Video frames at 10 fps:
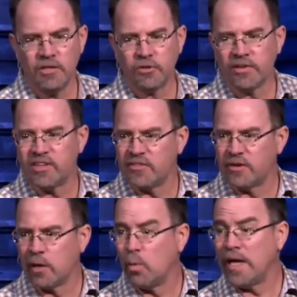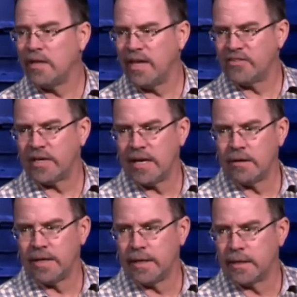So I sat there and I waited that
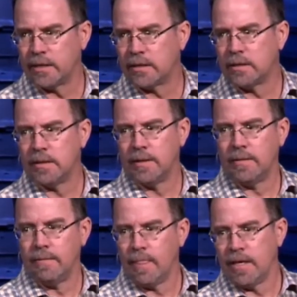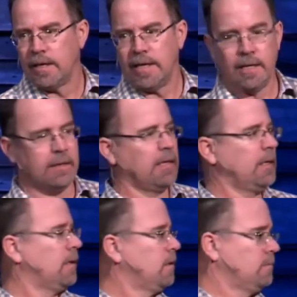Saturday, and
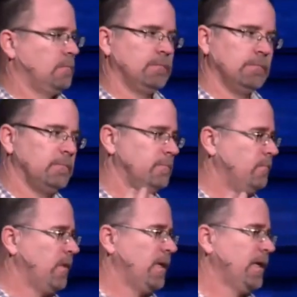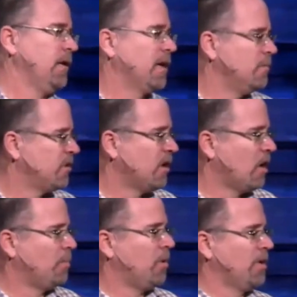here comes the
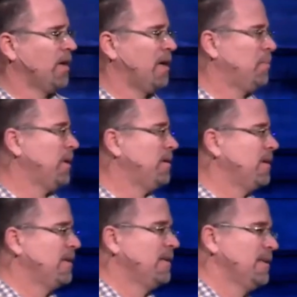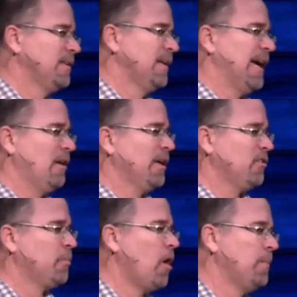car pulling up, and out
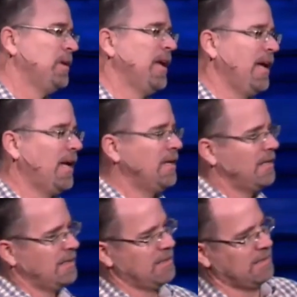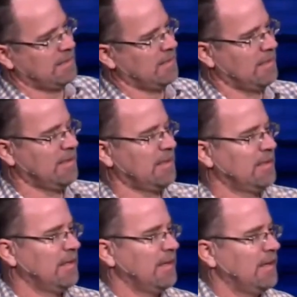gets Mom and Dad.
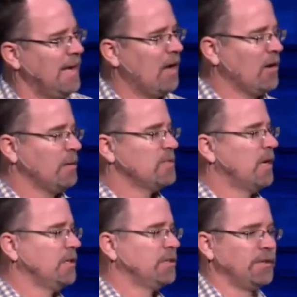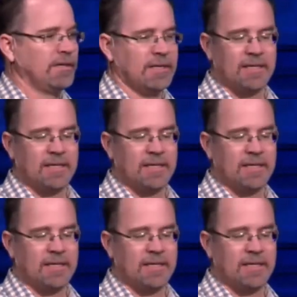Out comes Hunter.